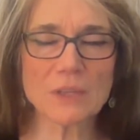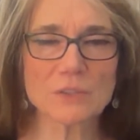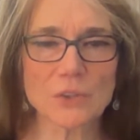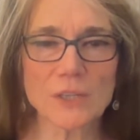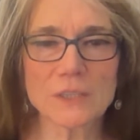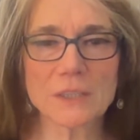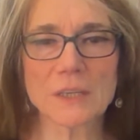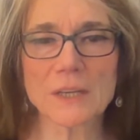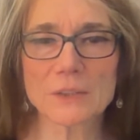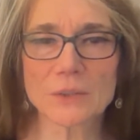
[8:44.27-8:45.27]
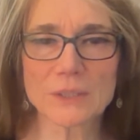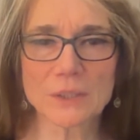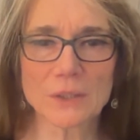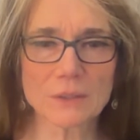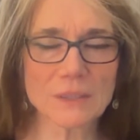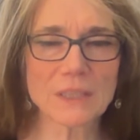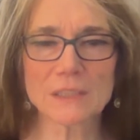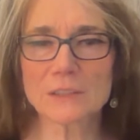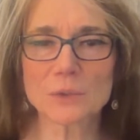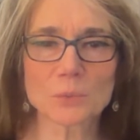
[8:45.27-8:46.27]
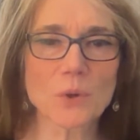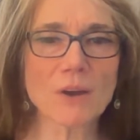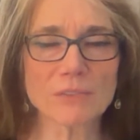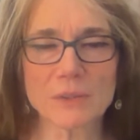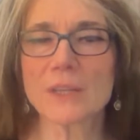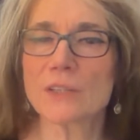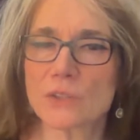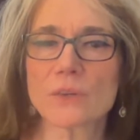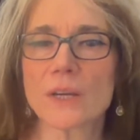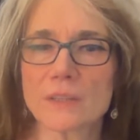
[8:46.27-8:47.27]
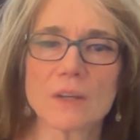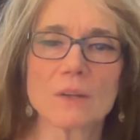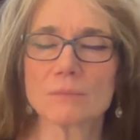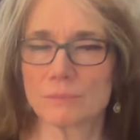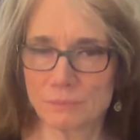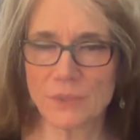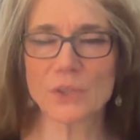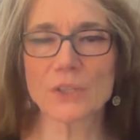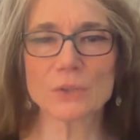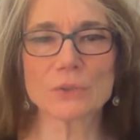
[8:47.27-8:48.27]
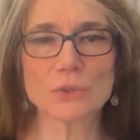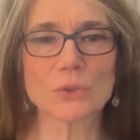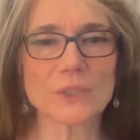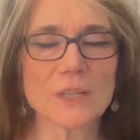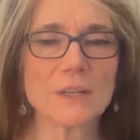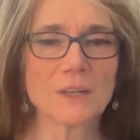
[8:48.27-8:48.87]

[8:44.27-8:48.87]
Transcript: are hitting together and they're getting a little rough, and that's all right. They'll get used to it.